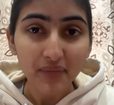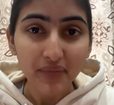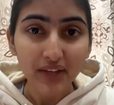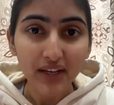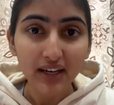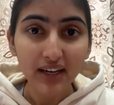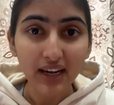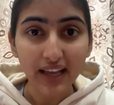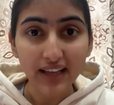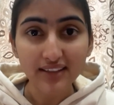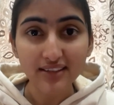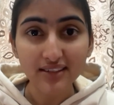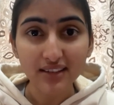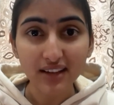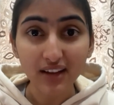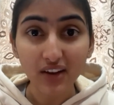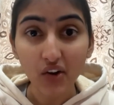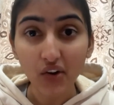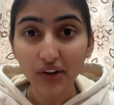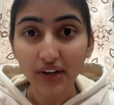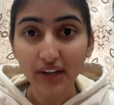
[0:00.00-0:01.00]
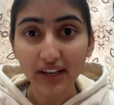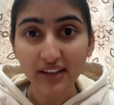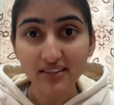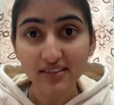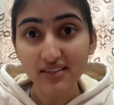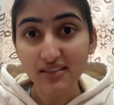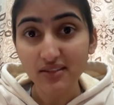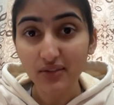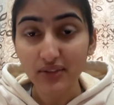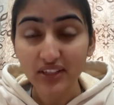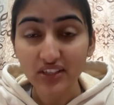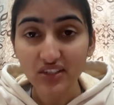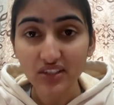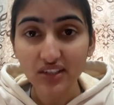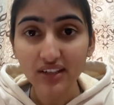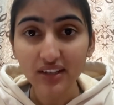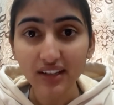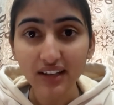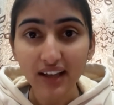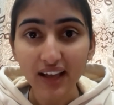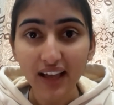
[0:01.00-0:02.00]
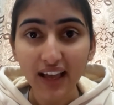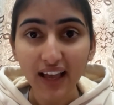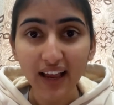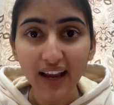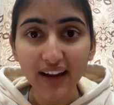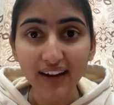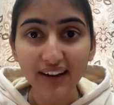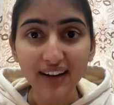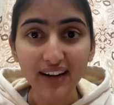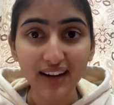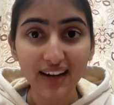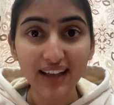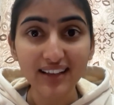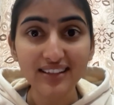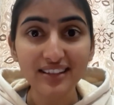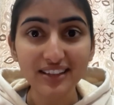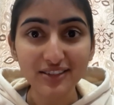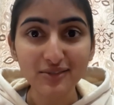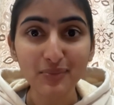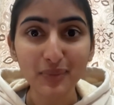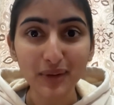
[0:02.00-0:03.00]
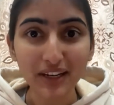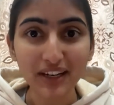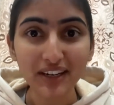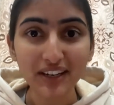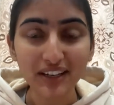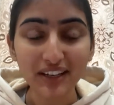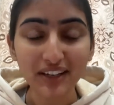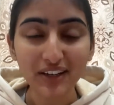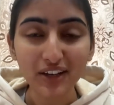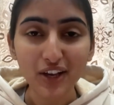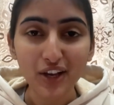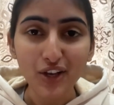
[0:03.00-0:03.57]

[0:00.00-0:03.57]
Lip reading: less context switching, and less explaining.